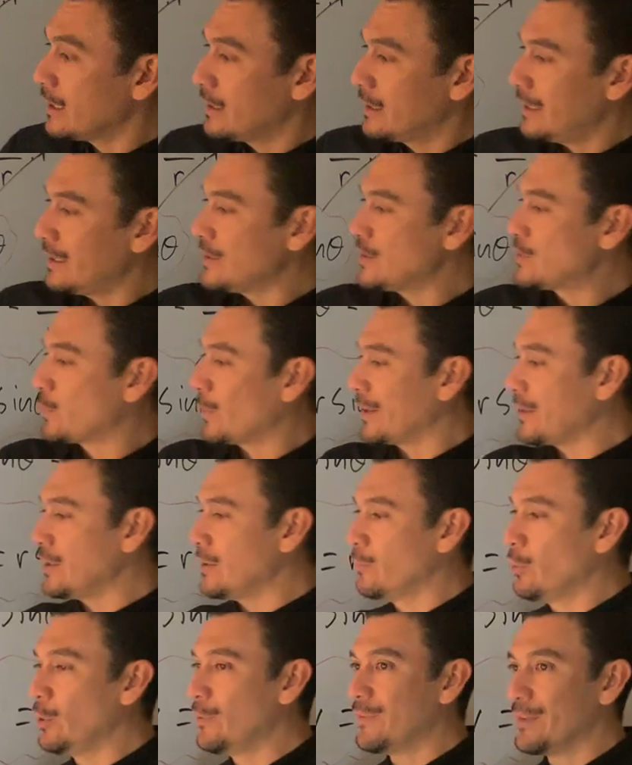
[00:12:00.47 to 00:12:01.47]
is when you
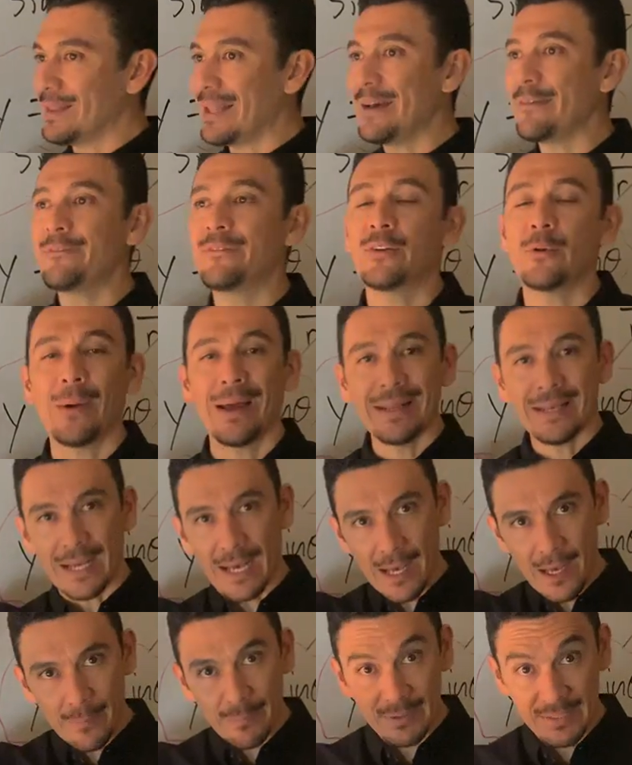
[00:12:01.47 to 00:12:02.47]
move left, right,
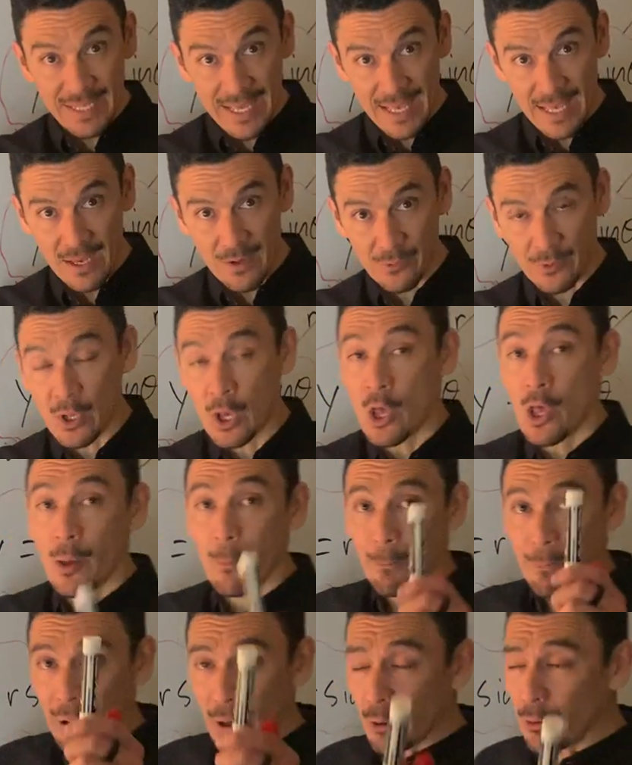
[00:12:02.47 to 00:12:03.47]
up, down.
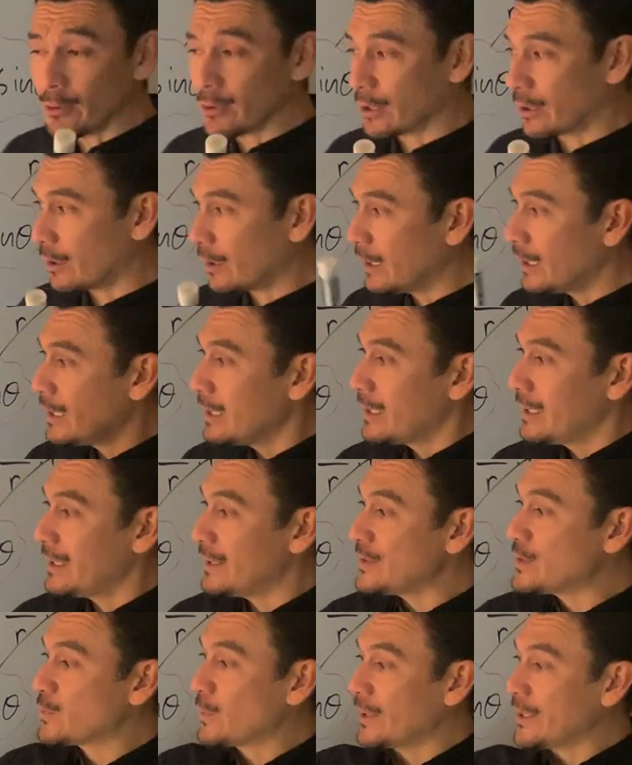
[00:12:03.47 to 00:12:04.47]
Polar
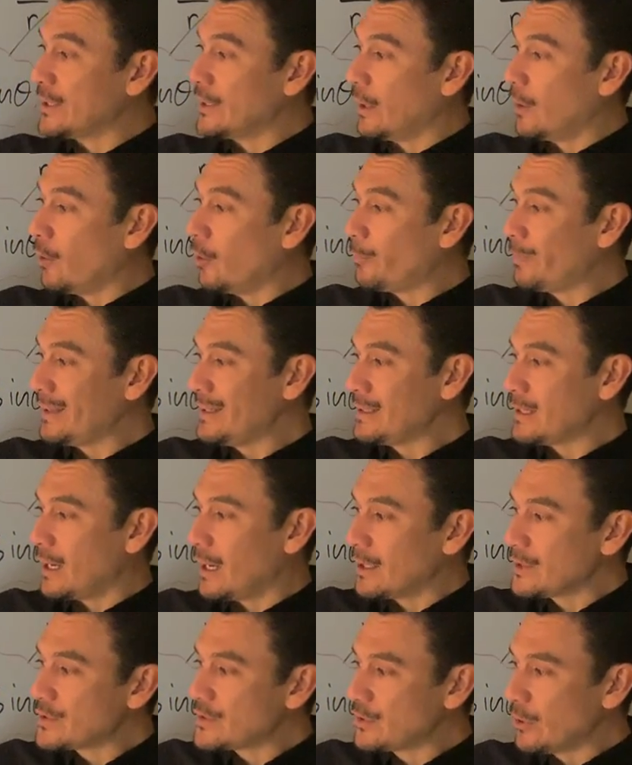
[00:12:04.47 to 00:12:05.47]
is when you open
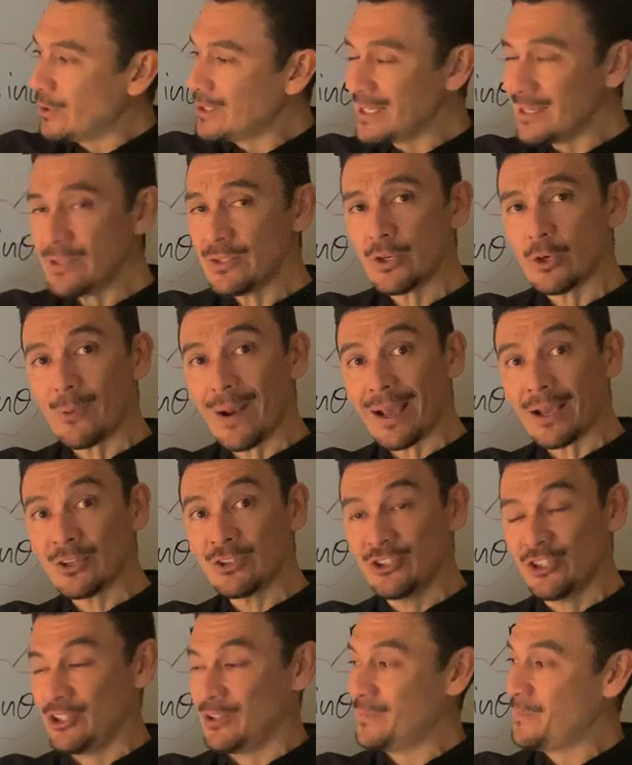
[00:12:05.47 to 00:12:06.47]
a certain
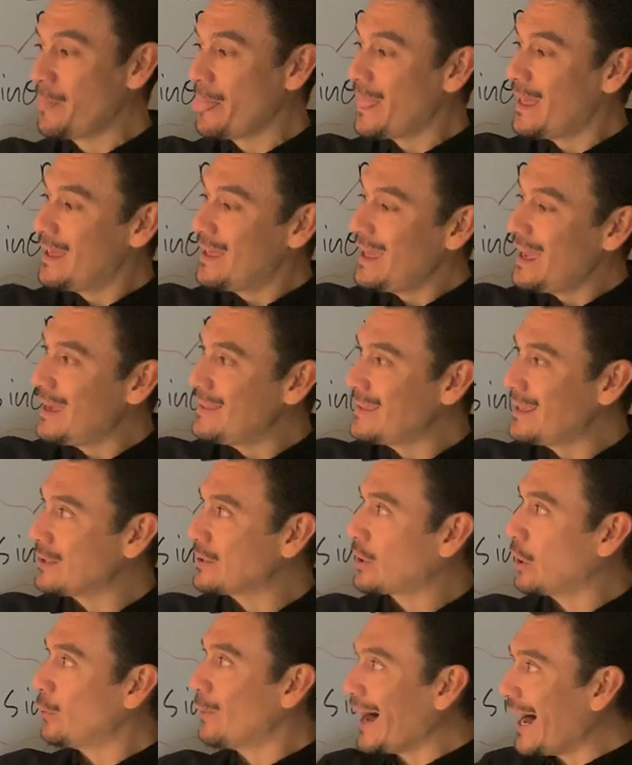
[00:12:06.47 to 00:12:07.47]
direction and then
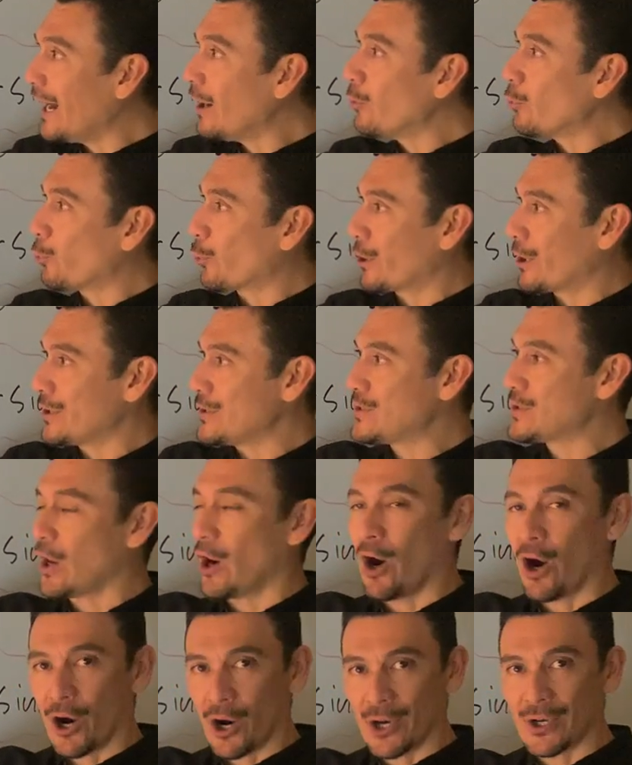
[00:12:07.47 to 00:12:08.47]
go outwards
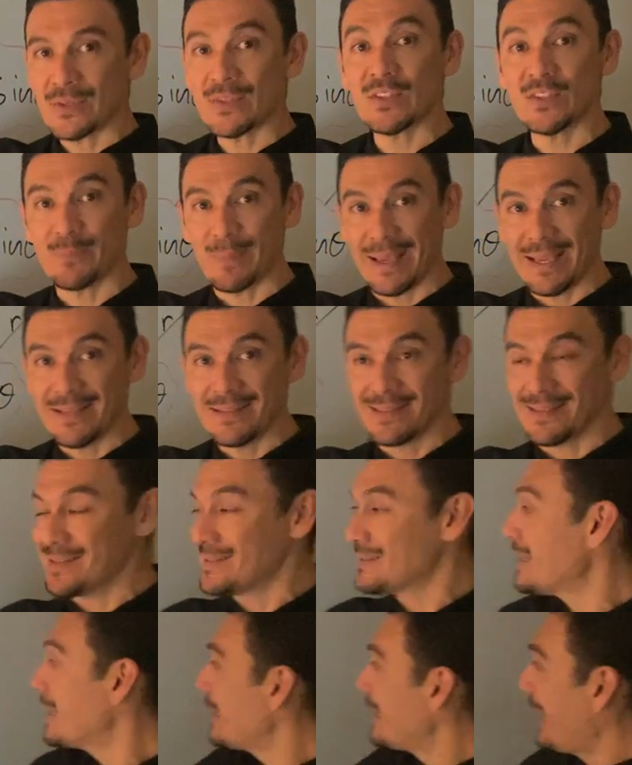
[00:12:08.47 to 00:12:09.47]
R
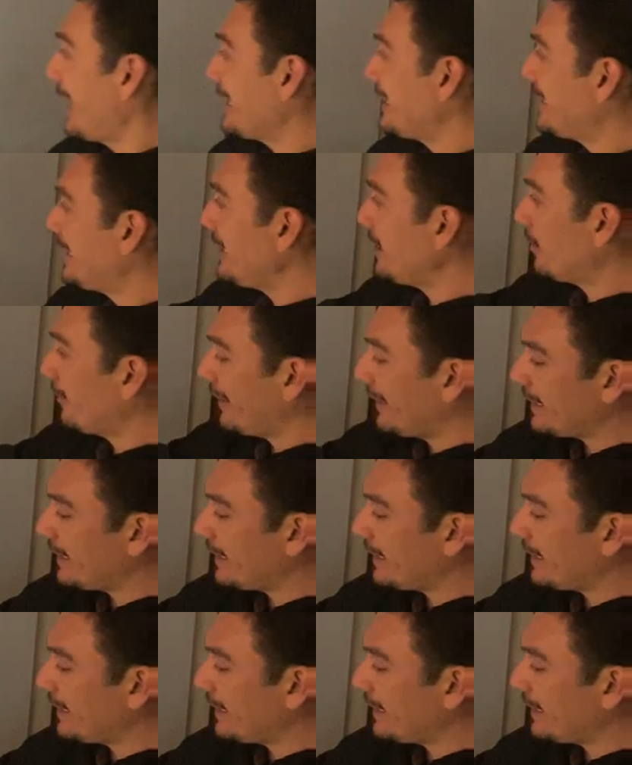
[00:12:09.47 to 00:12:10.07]
spaces. And here